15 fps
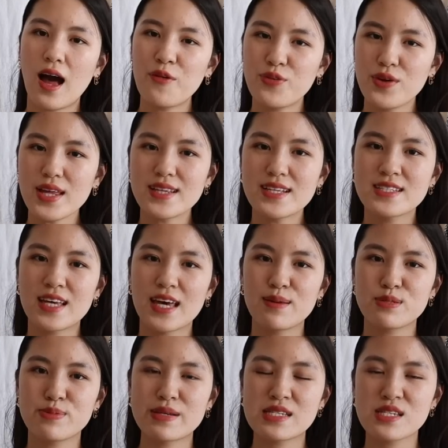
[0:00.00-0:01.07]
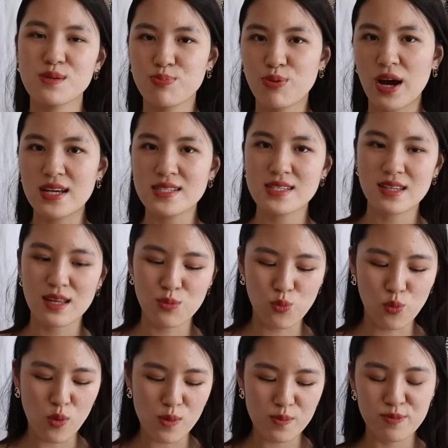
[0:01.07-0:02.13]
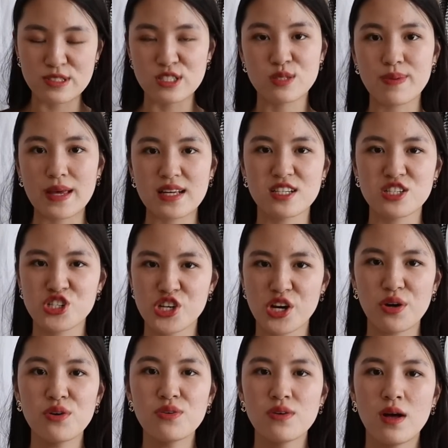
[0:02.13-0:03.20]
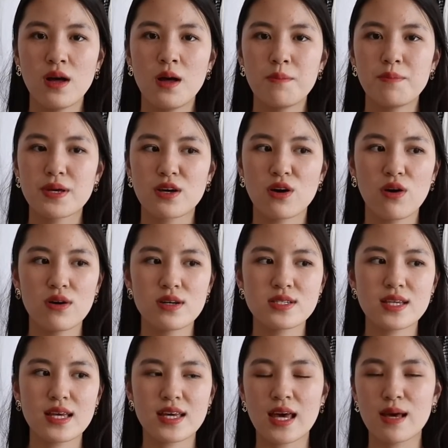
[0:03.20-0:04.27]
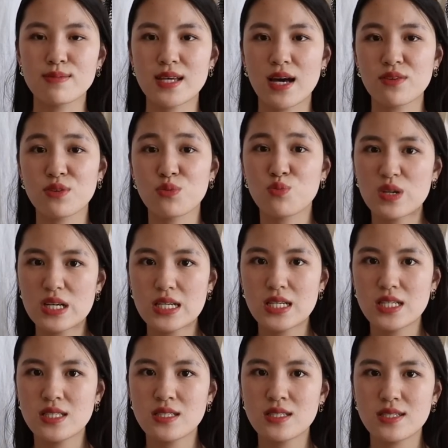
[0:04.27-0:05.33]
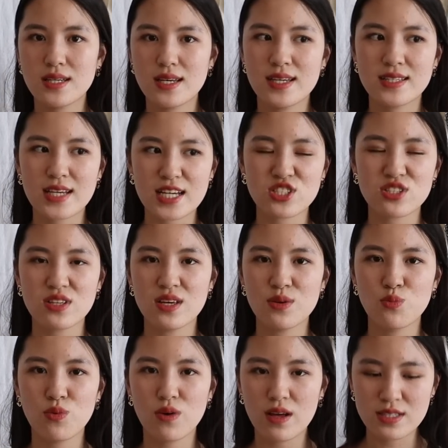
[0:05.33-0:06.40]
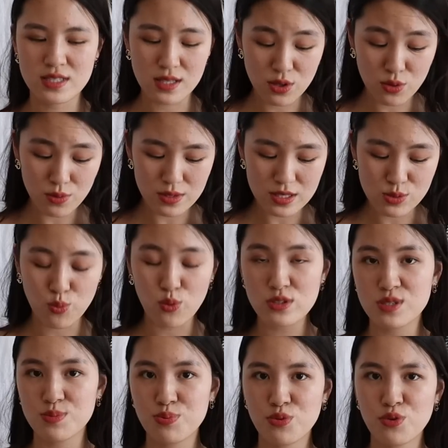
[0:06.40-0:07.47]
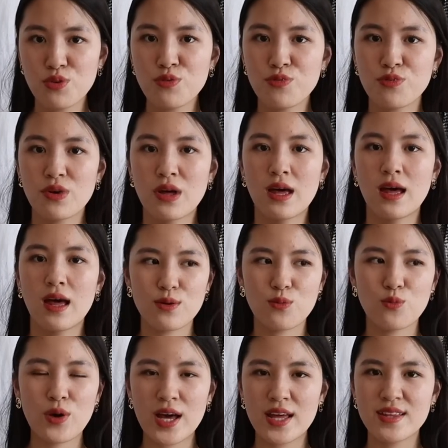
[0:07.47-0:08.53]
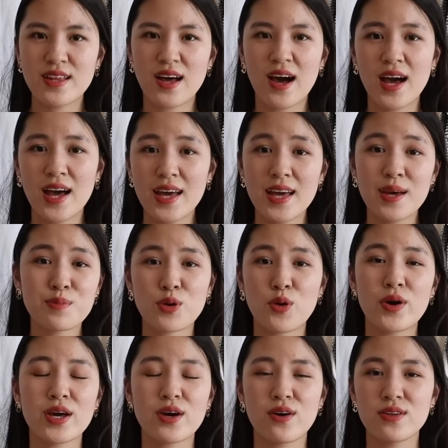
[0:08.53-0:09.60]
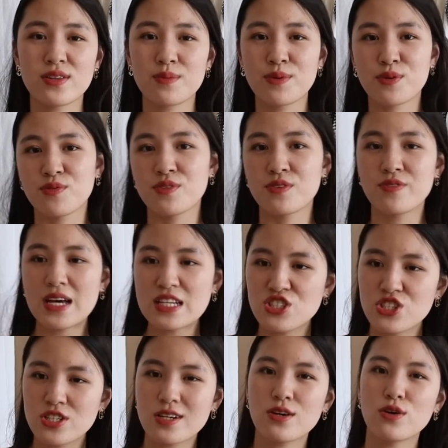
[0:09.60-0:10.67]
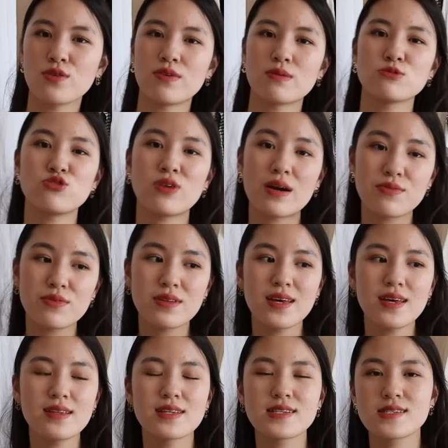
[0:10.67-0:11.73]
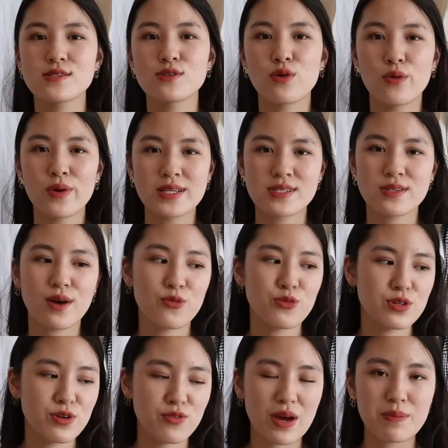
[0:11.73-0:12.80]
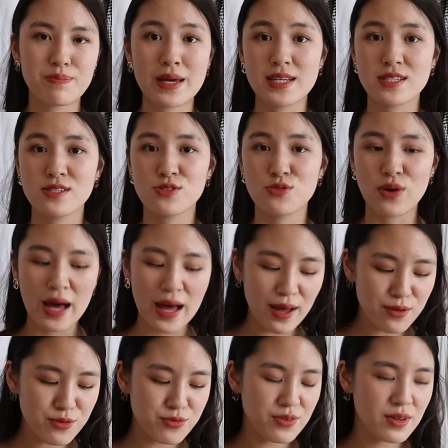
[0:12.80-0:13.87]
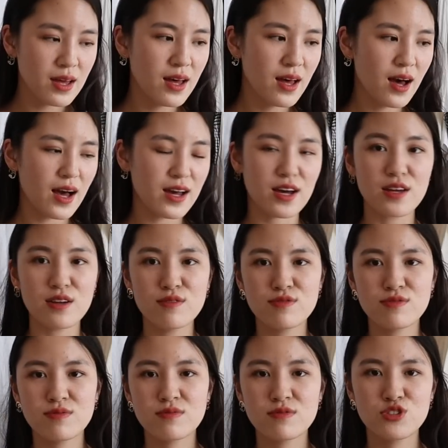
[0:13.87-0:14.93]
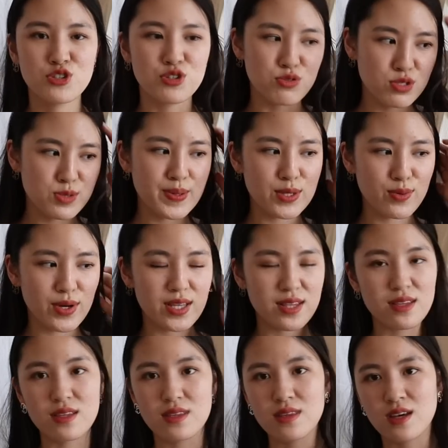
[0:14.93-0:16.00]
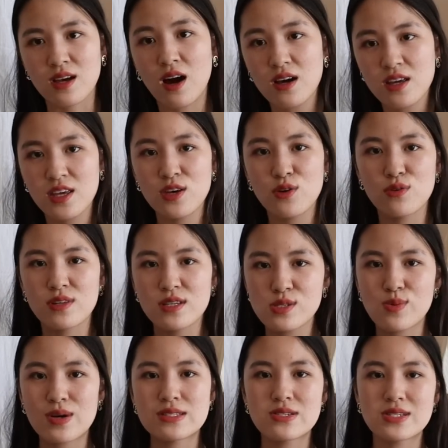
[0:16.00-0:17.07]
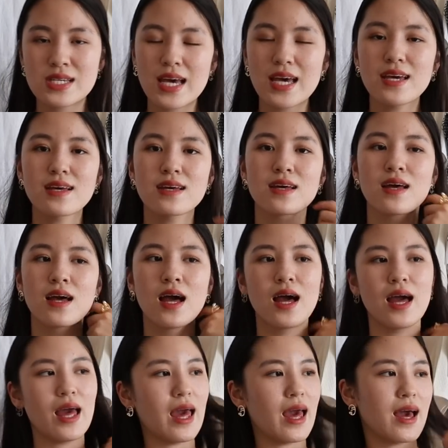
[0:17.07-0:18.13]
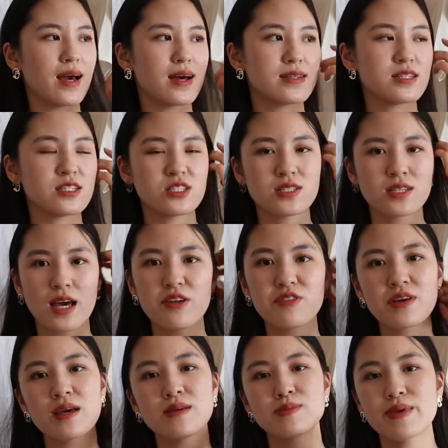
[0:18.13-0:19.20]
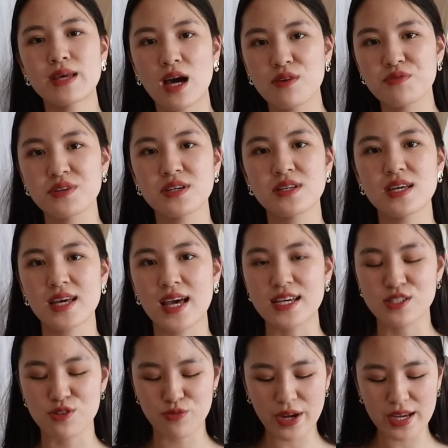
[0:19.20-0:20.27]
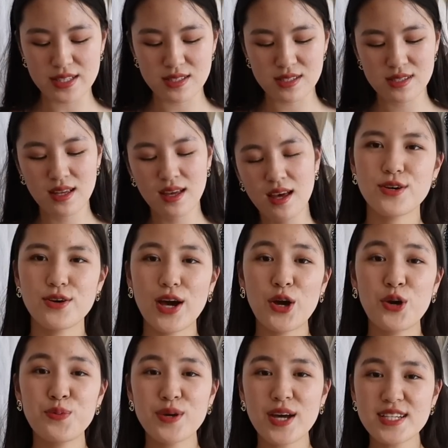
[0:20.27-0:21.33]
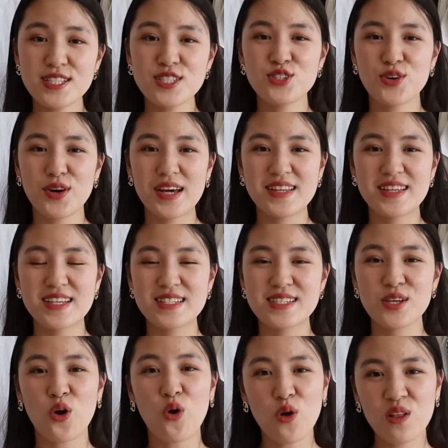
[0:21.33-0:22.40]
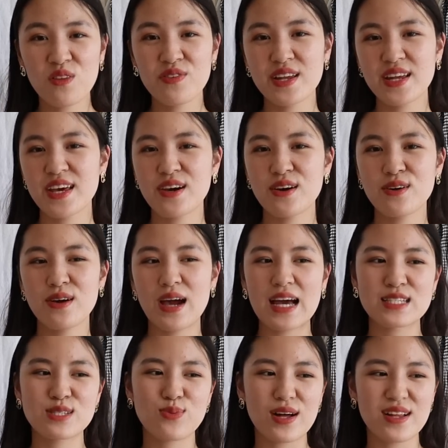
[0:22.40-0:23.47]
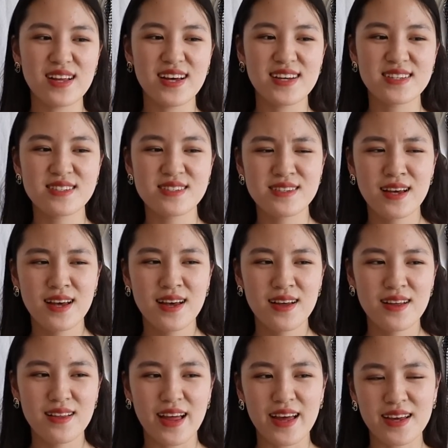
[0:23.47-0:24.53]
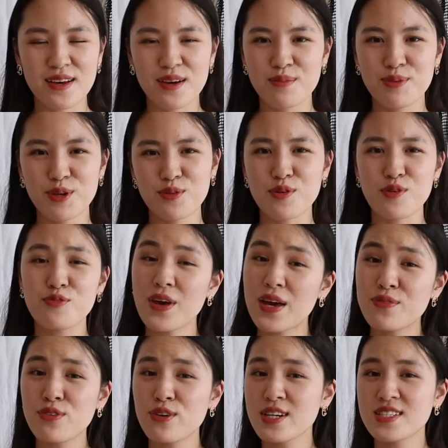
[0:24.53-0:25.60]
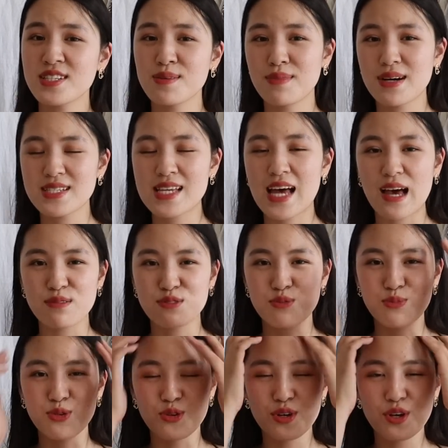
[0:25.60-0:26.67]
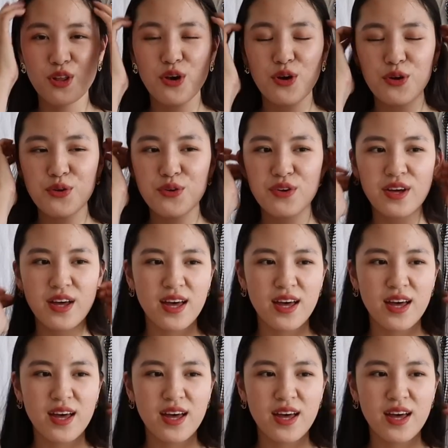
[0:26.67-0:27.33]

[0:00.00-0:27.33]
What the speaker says: I feel like this keeps me surprisingly warm for just being a shell, because it keeps out the wind. It's waterproof. When I am going on a bit of an adventure or if I'm traveling, this is always a really great piece to have. I kind of choose between the khaki or this one to take, and it just kind of keeps me covered in case it rains. So I hope you guys enjoyed this whole video, as well as like a bit of a favorite and must-haves from Uniqlo.